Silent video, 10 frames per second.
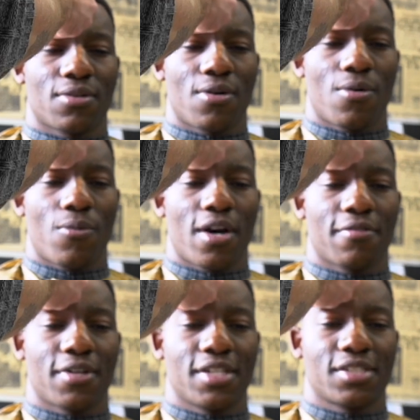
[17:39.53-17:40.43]
or
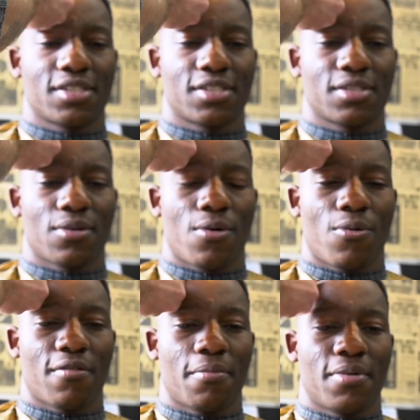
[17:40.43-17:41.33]
whatever it is, or
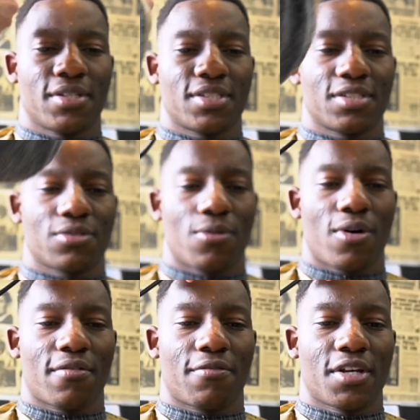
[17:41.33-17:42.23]
whatever business or
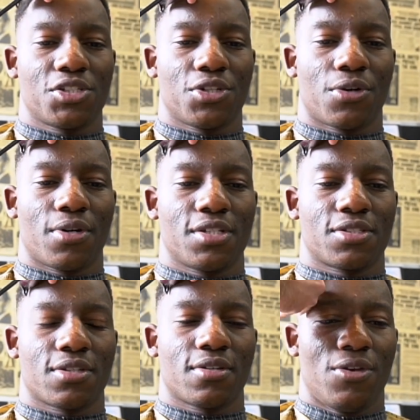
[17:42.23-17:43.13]
whatever venture you're going
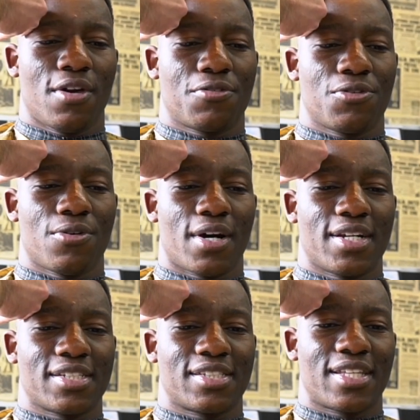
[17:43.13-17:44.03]
into, you have to
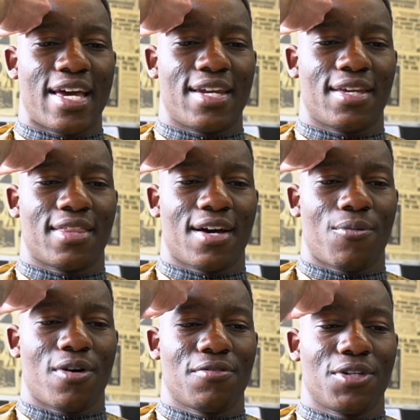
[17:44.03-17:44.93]
understand that
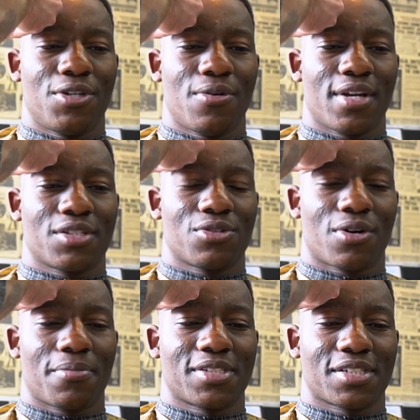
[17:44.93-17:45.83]
whatever you're doing is not
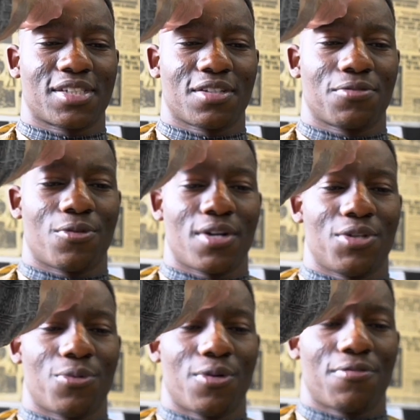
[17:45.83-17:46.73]
going to be successful and
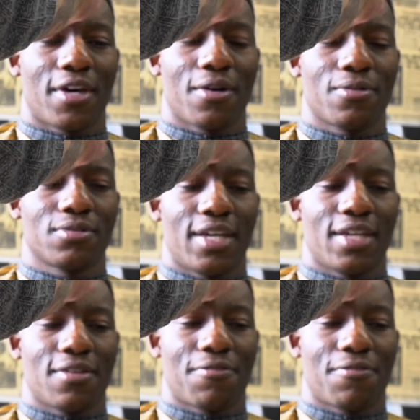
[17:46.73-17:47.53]
you will fail. Like the